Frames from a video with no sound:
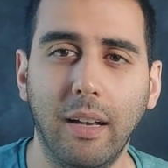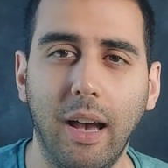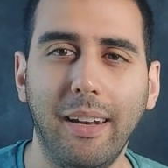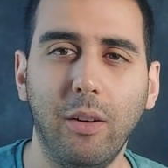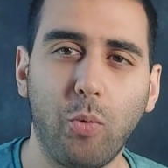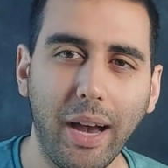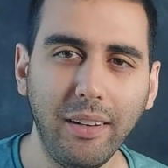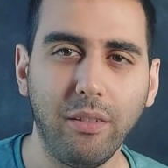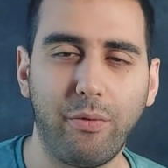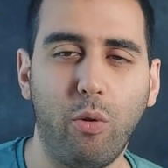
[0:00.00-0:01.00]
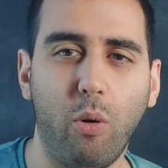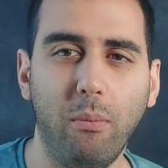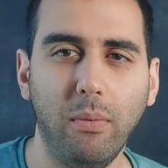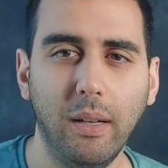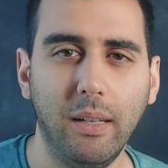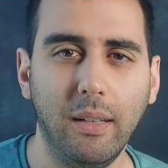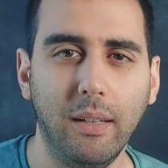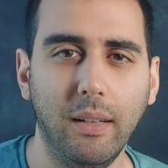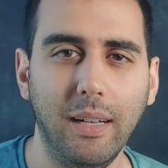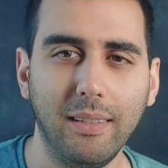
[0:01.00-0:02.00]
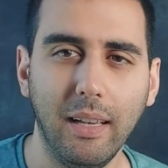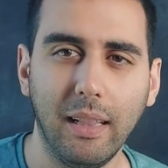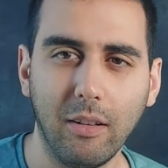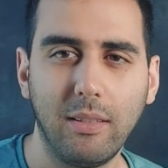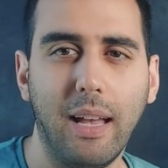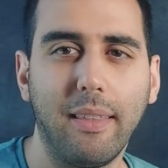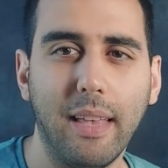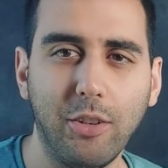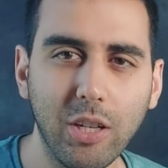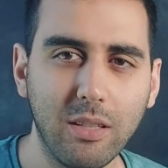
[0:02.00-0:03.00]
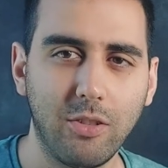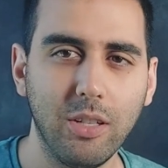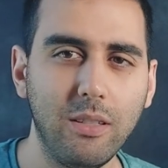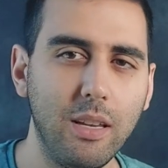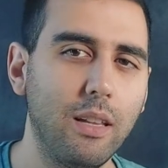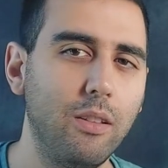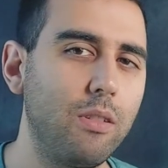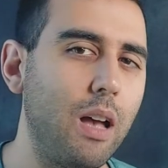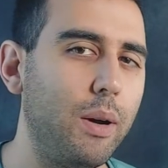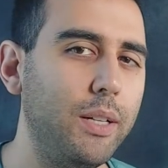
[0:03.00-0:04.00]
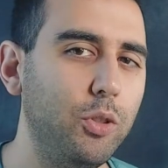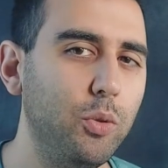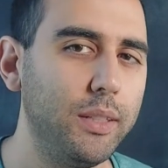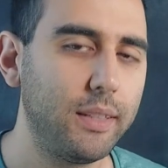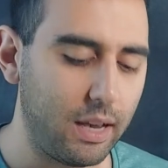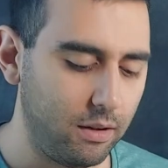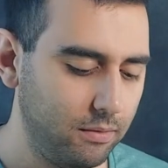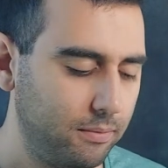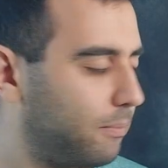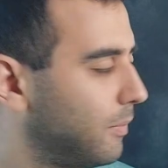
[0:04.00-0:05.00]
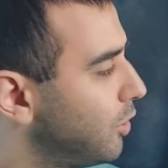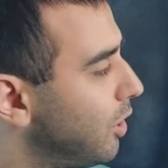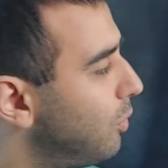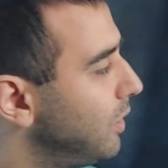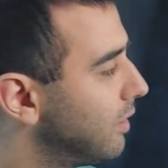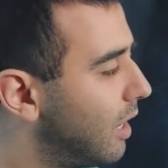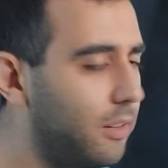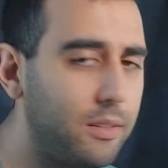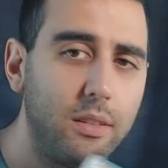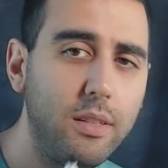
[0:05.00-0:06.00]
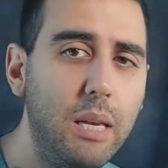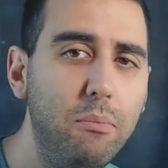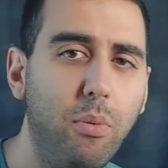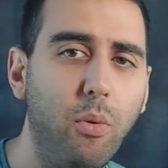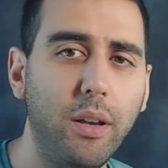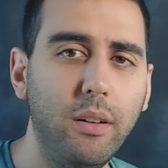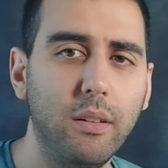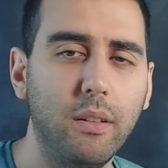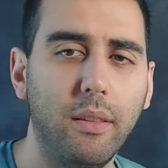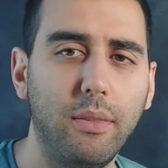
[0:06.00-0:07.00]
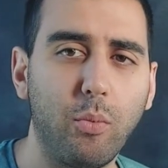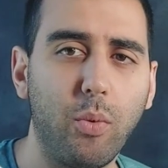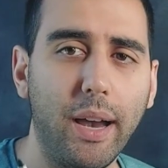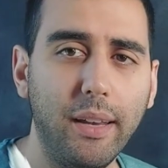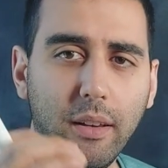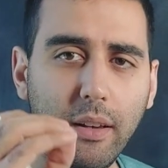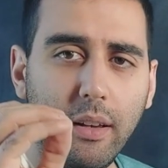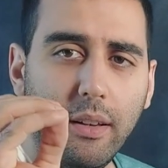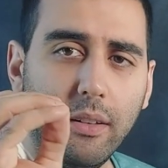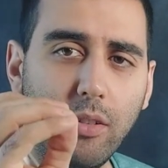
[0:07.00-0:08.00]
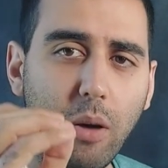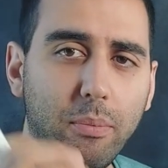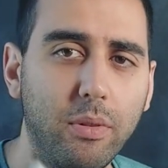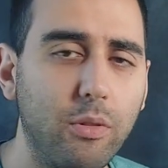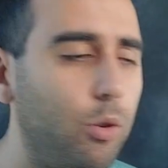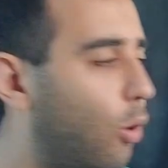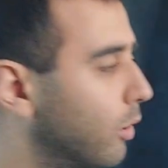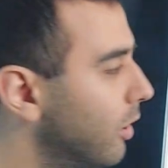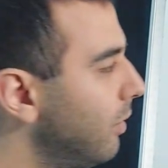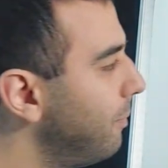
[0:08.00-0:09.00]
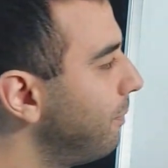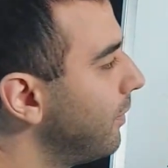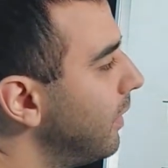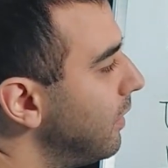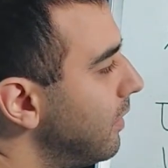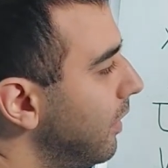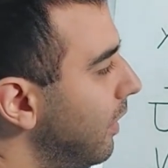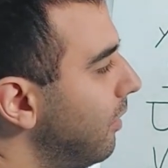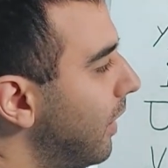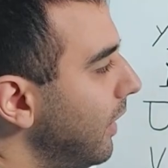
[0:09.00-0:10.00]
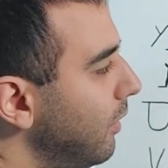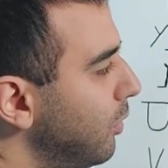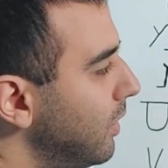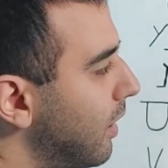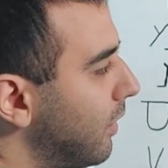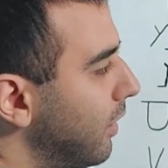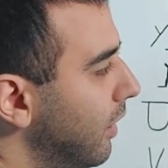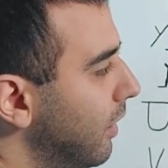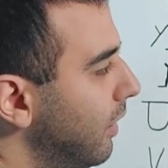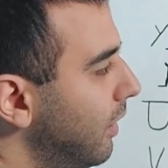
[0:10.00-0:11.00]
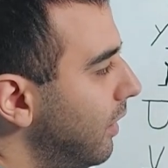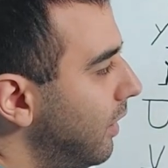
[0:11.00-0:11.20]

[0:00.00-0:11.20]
and in writing form, it looks like that. Just take a look how I do it now. So we start at the same point at the right top corner. It's here, right? We start here.